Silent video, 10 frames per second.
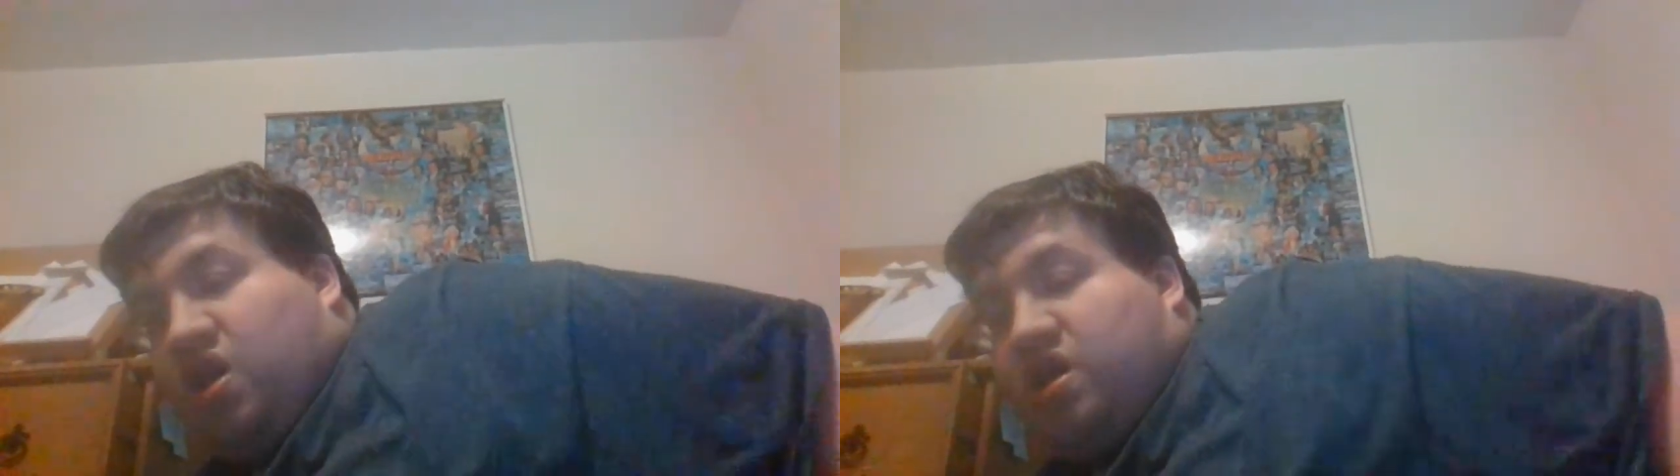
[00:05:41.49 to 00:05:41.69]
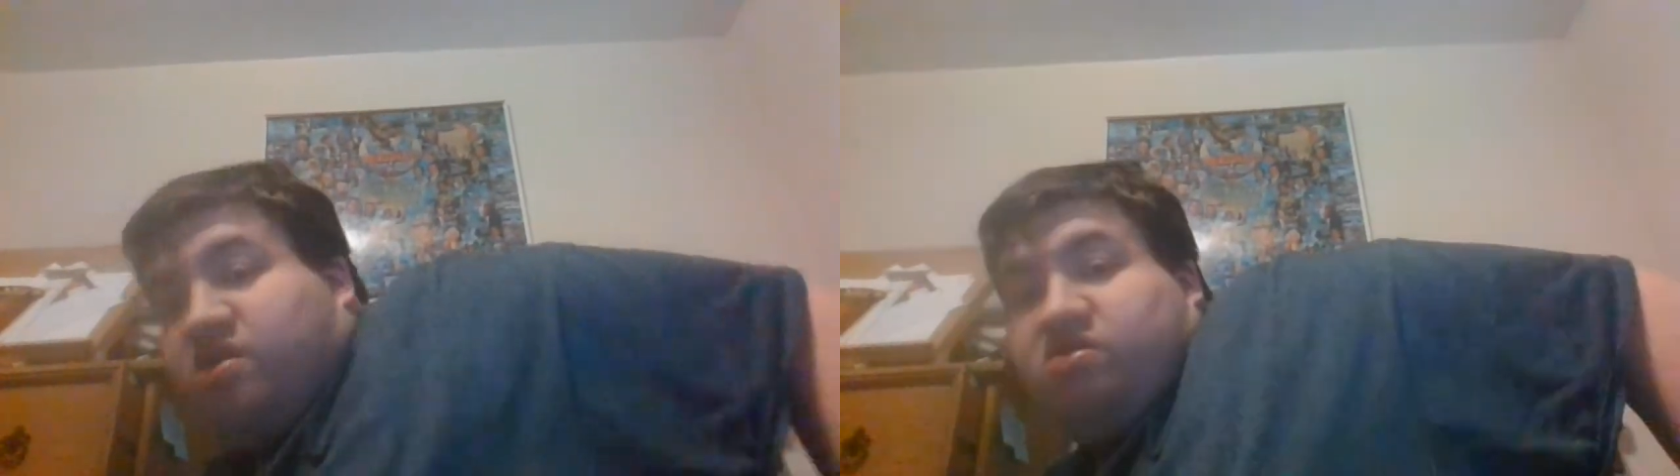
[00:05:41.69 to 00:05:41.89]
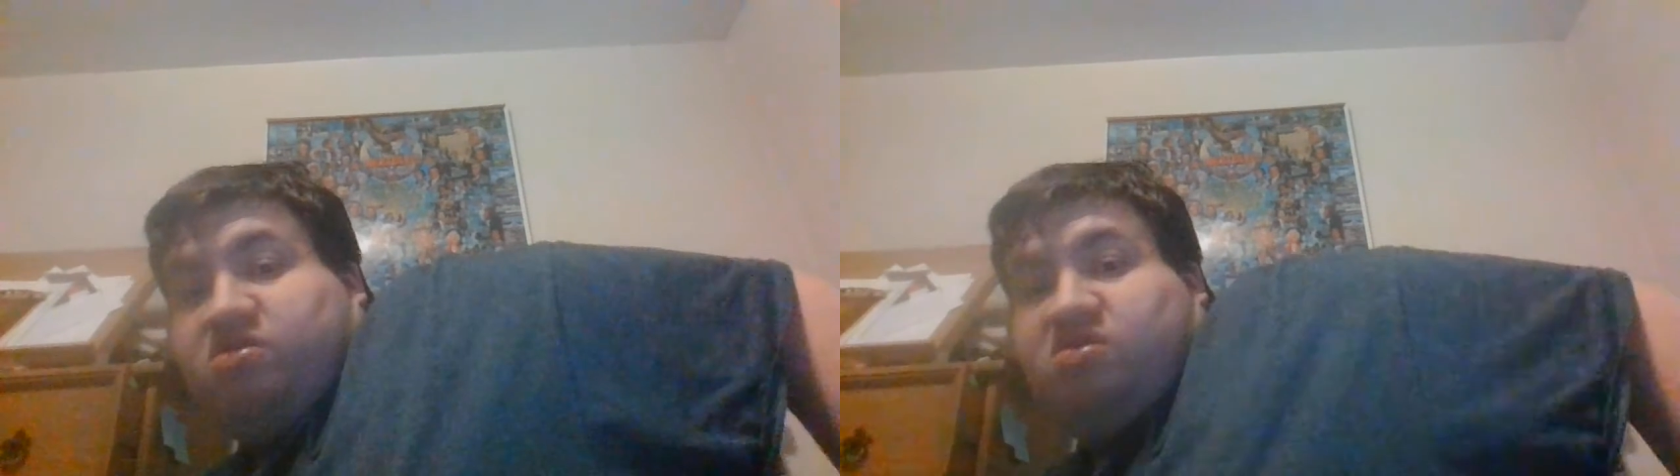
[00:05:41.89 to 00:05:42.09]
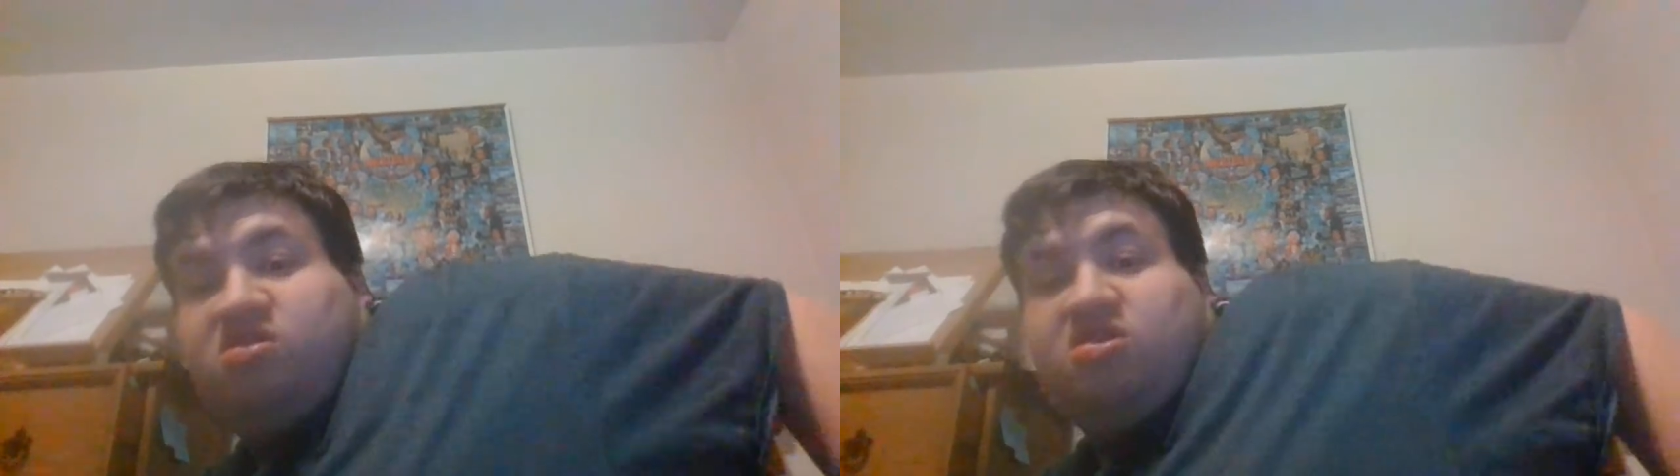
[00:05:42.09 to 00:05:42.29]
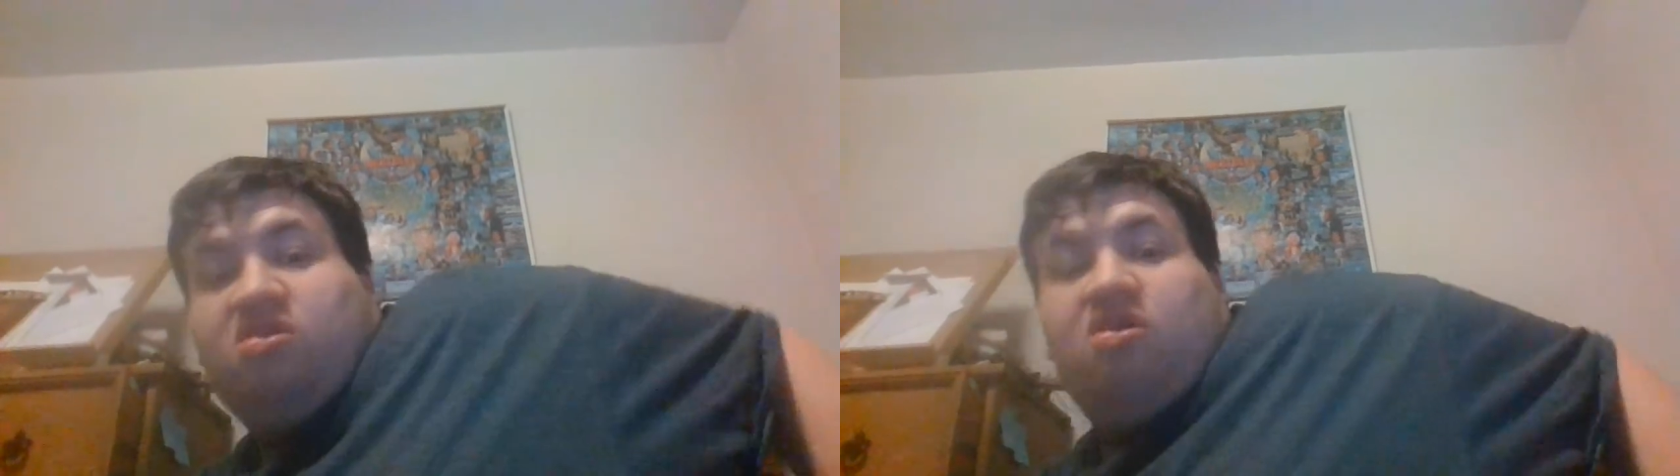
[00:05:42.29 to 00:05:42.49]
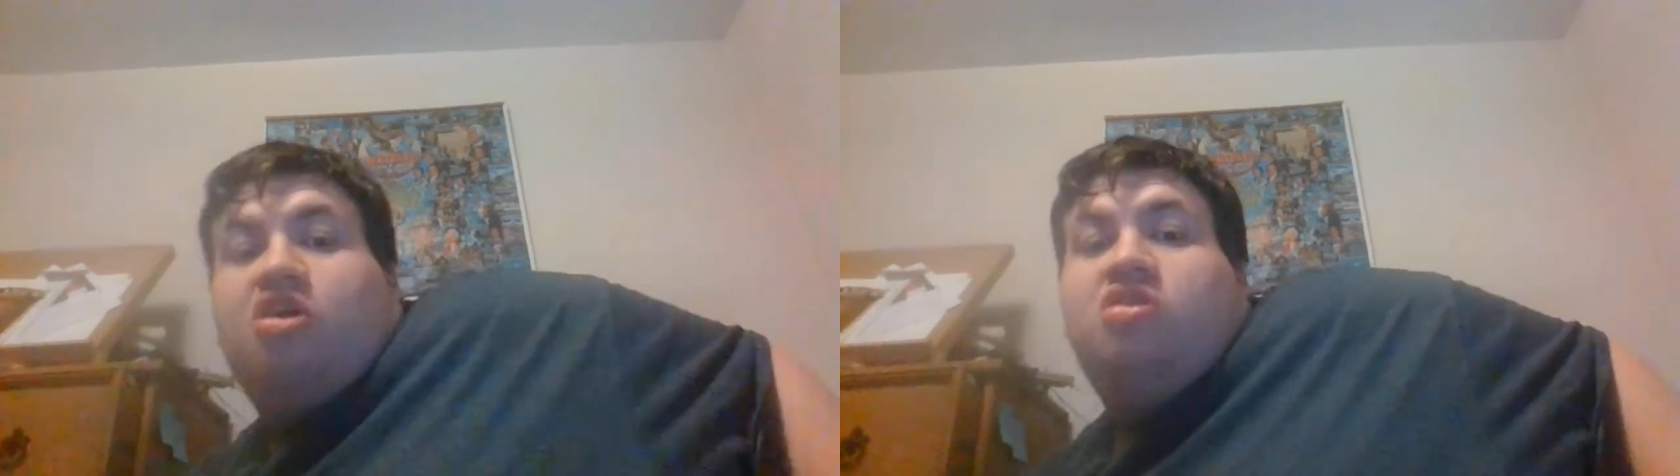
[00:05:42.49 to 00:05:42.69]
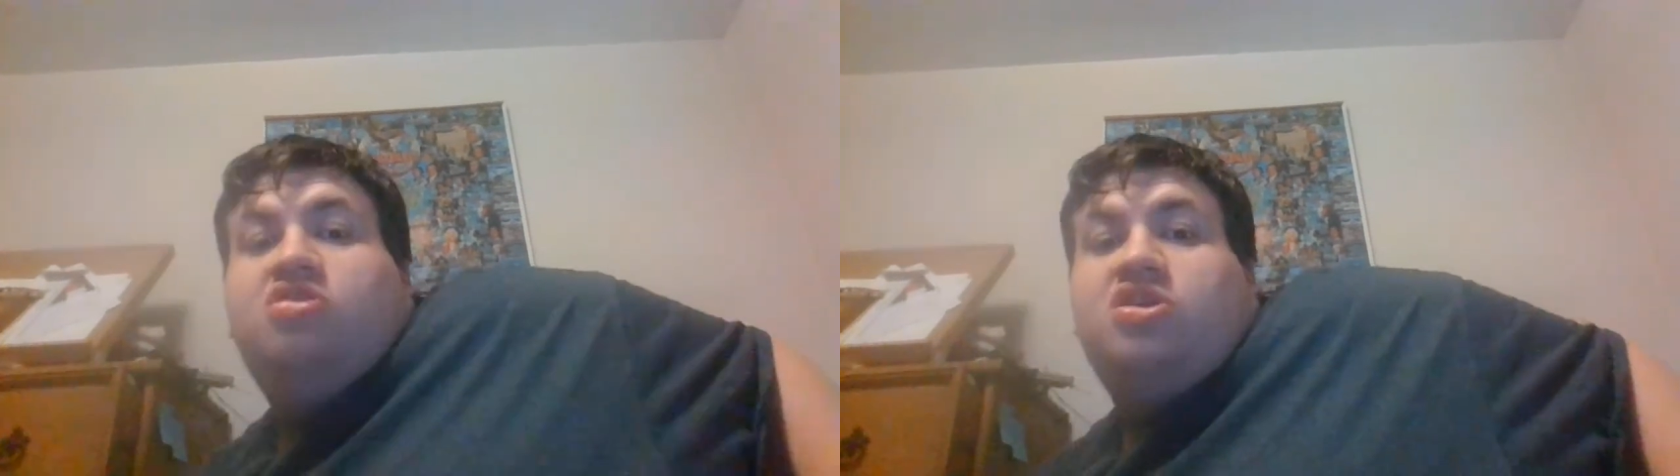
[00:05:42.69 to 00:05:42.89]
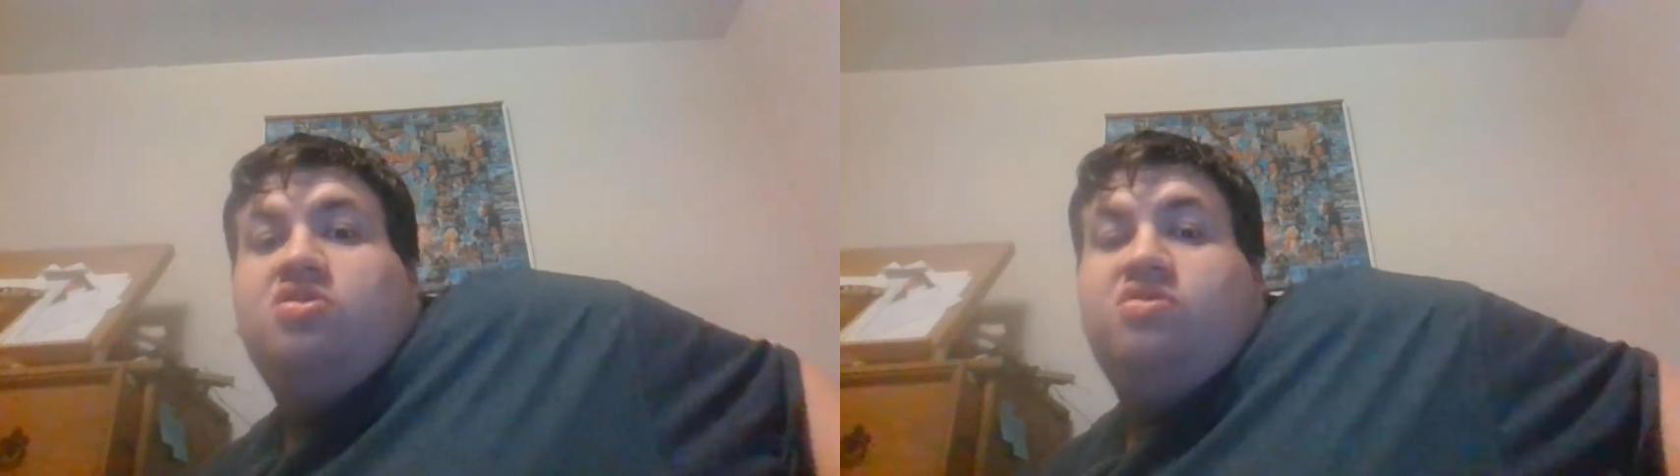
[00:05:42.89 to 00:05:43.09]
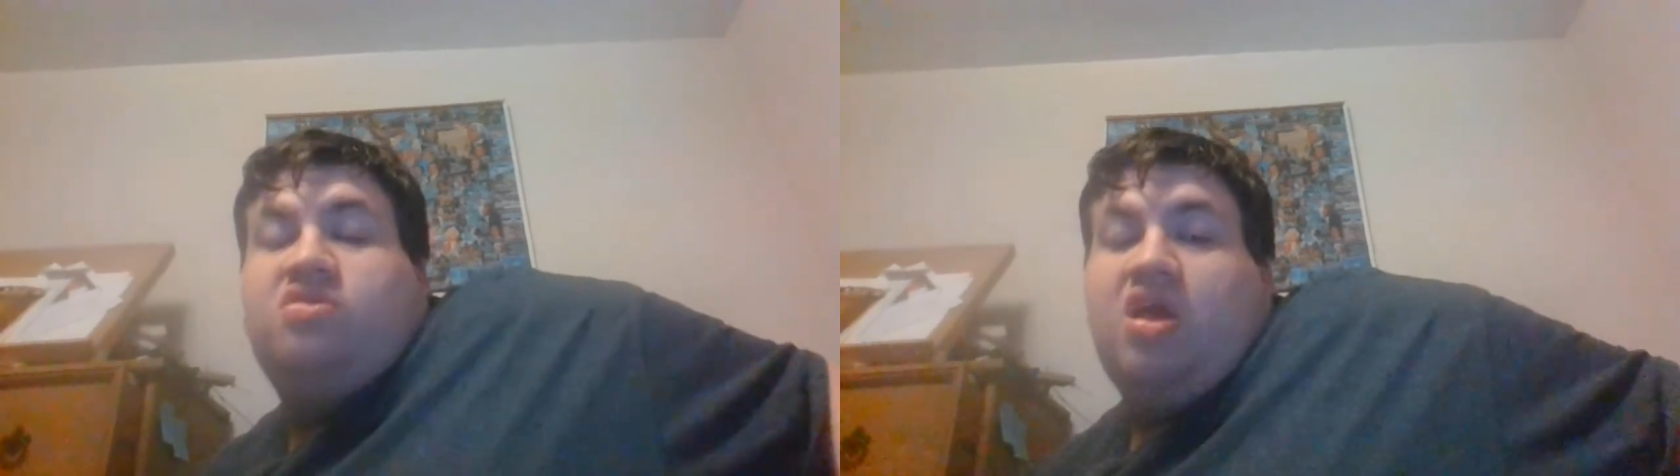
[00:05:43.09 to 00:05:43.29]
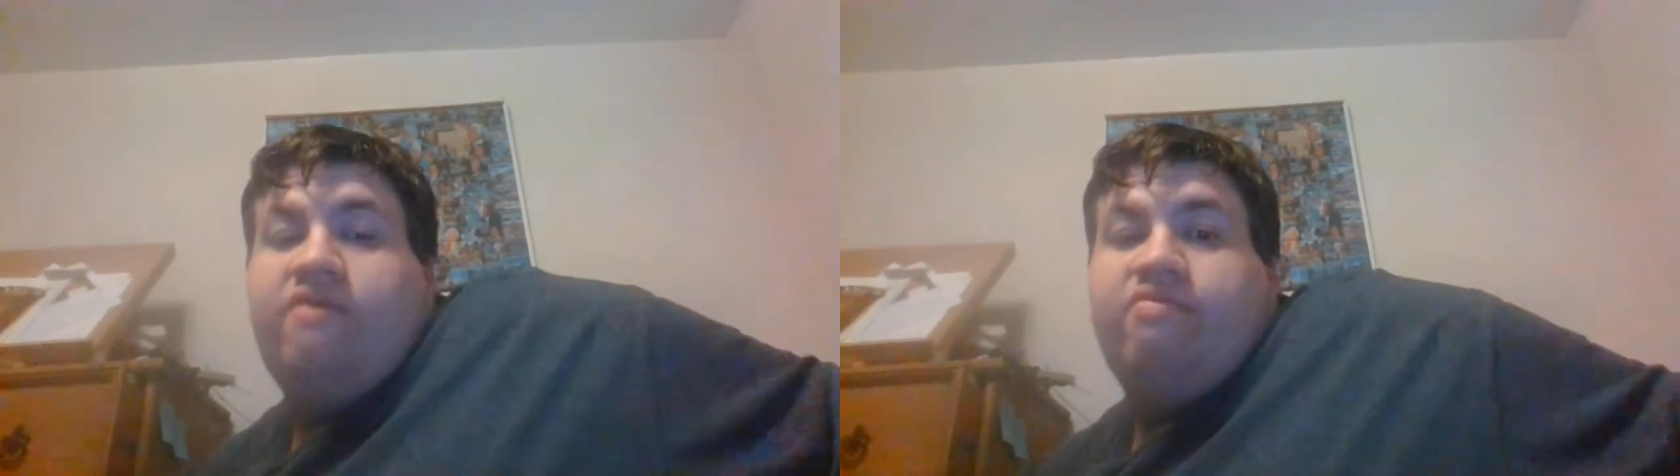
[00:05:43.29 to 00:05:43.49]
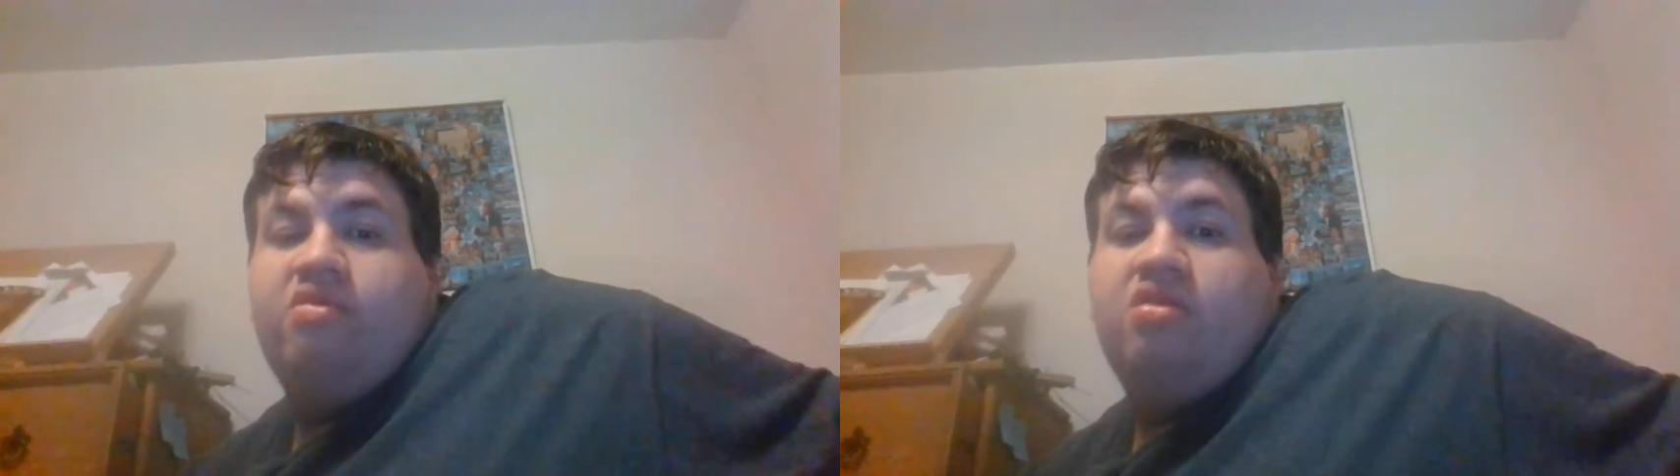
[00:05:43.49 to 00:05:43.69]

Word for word: and still are Jews, they